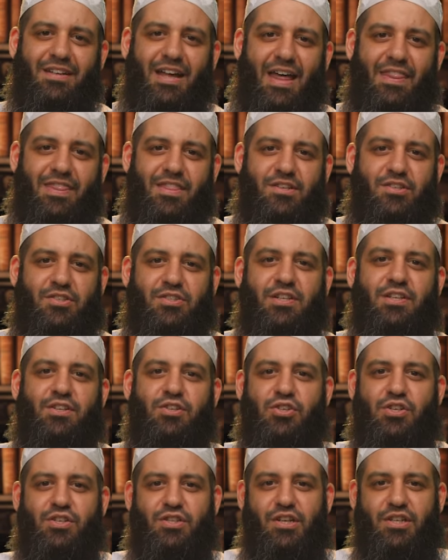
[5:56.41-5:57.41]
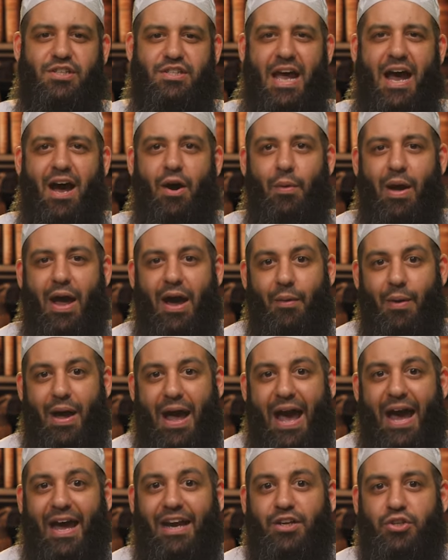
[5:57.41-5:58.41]
And this teaches us how
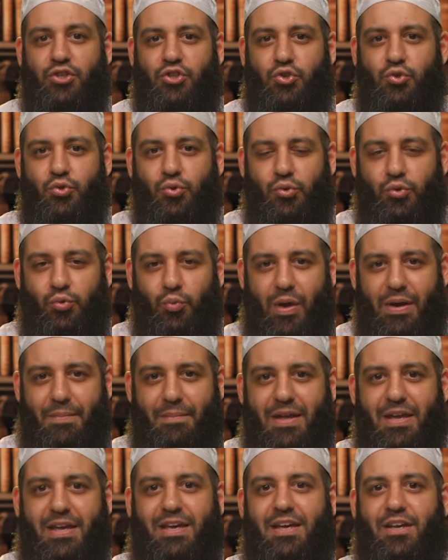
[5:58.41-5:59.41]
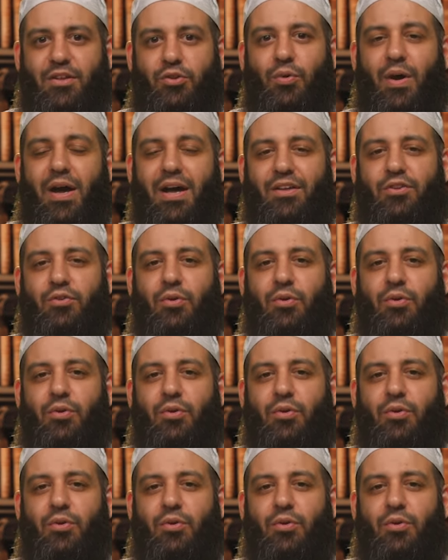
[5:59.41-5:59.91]
our attitude when making dua